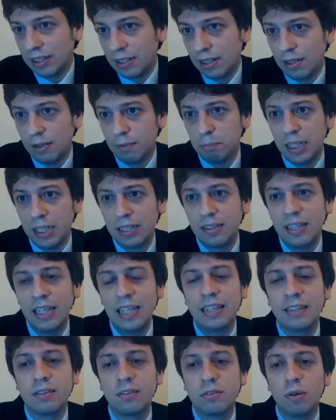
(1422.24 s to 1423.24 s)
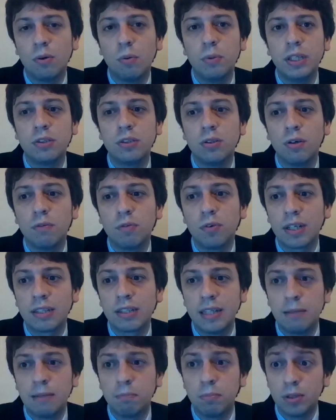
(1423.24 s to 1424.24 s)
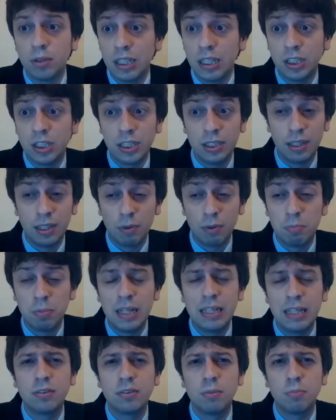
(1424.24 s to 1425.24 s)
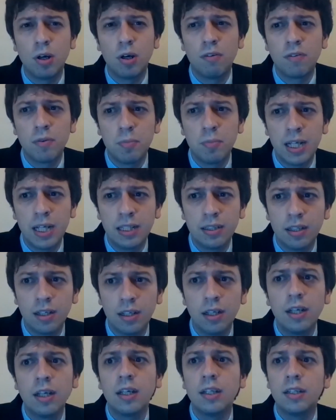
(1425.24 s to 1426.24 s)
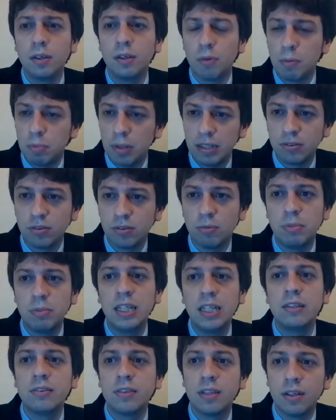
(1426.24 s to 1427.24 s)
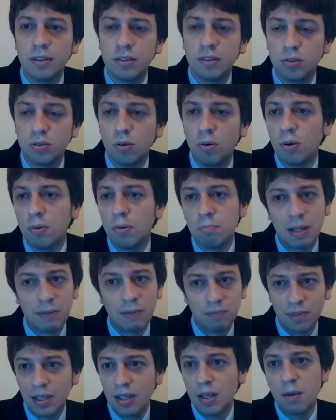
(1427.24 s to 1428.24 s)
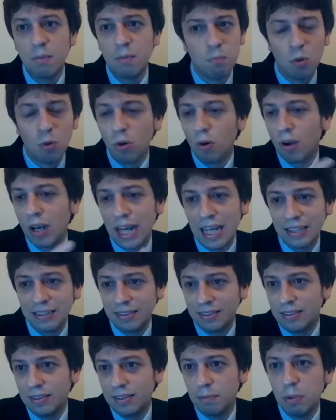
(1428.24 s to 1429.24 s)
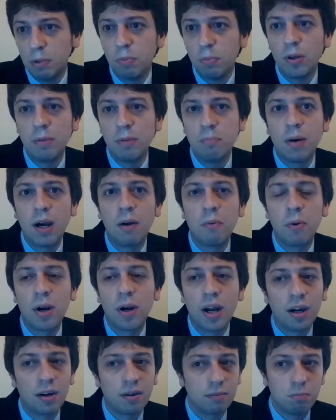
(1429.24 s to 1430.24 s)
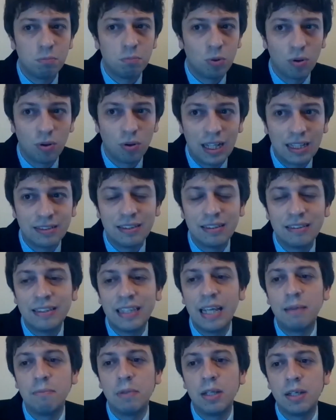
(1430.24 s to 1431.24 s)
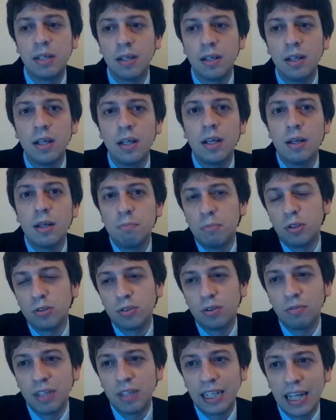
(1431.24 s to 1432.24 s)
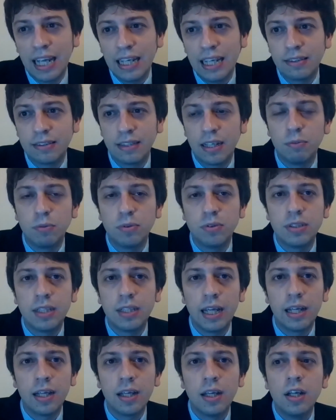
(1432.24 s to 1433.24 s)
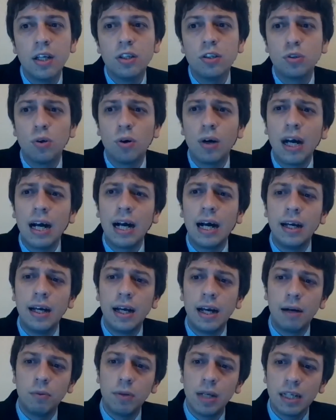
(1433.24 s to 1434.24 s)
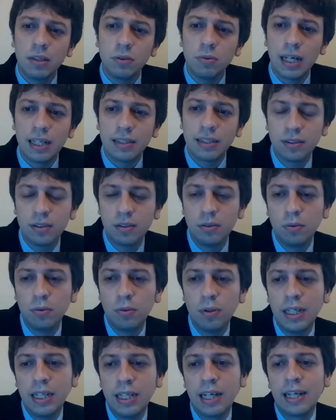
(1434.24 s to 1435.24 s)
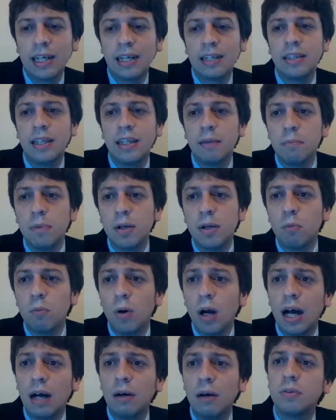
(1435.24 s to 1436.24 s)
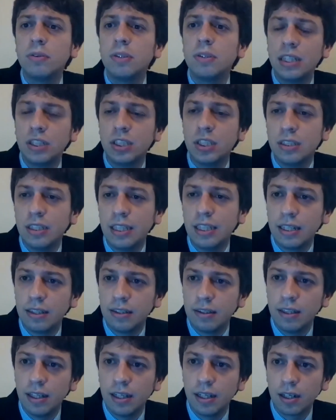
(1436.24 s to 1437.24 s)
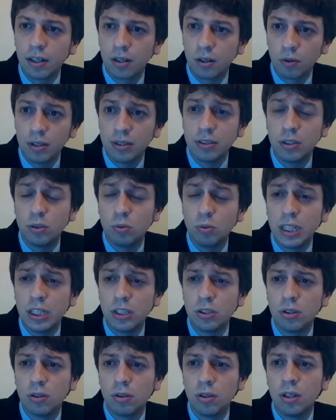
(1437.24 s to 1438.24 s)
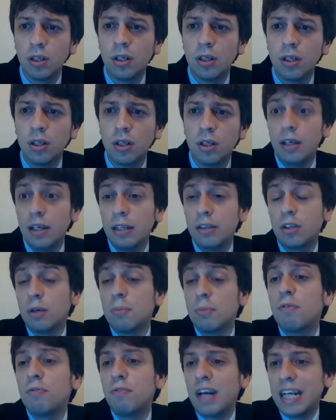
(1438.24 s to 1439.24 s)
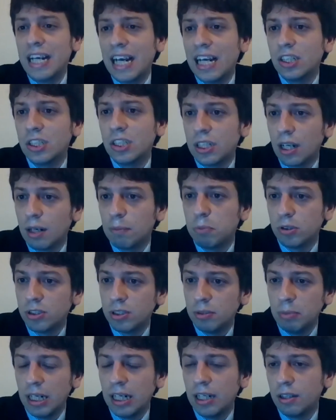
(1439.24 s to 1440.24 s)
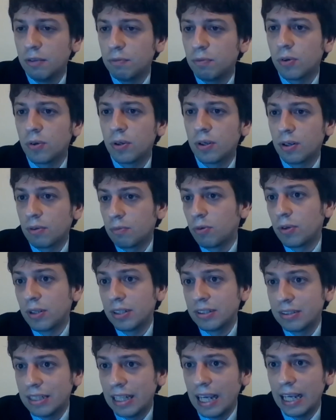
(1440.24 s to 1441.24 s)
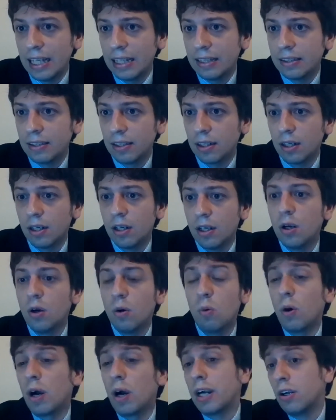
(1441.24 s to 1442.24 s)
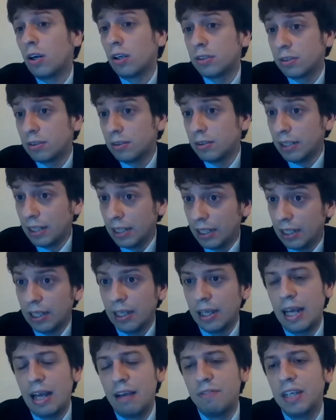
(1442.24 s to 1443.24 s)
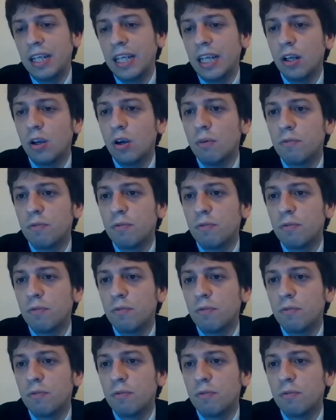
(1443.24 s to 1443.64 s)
big things. So we saw, for example, they replaced some government, they replaced some minister, and so on. But more or less, the people in power are more or less the same in most of the cases, I would say. So I would like to ask to Lina Khatib, how does she think the current situation in terms of financial possibility for a state who are not having income